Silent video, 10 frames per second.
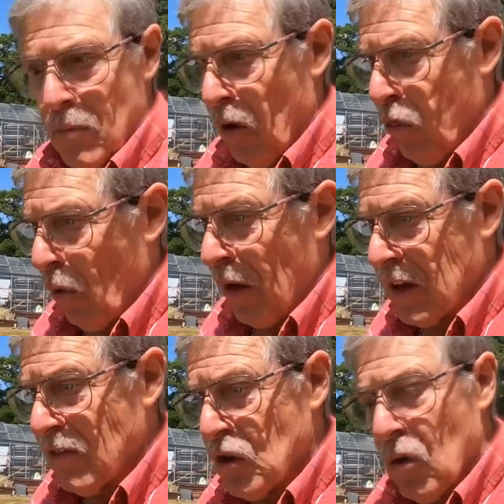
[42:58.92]
But I thought
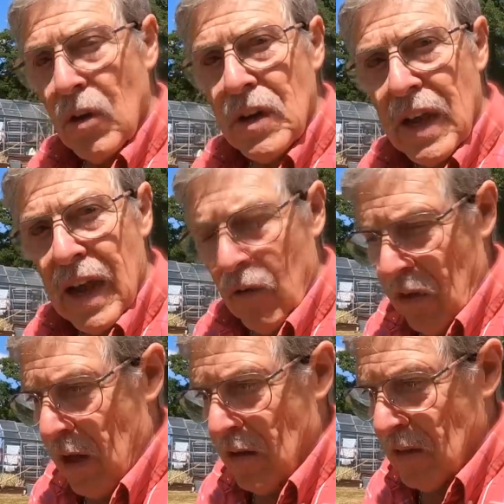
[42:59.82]
it gives you an idea how
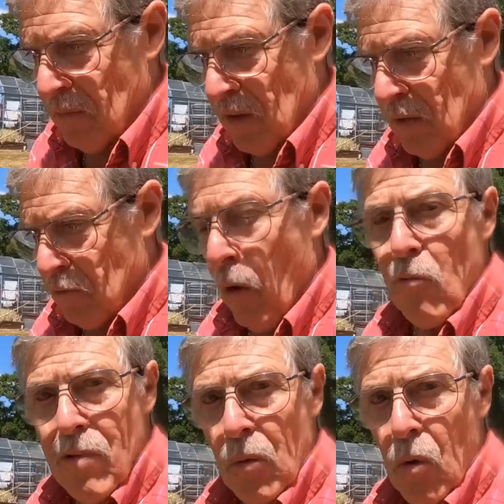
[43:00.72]
that
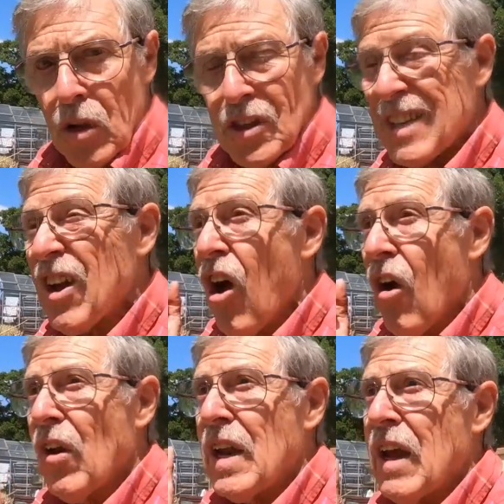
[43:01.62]
bolt rig works and it's
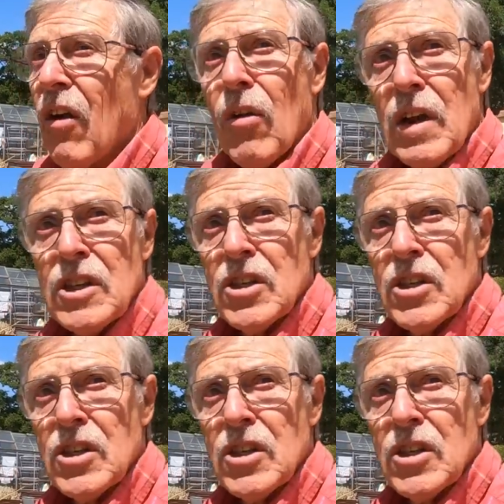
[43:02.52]
highly, highly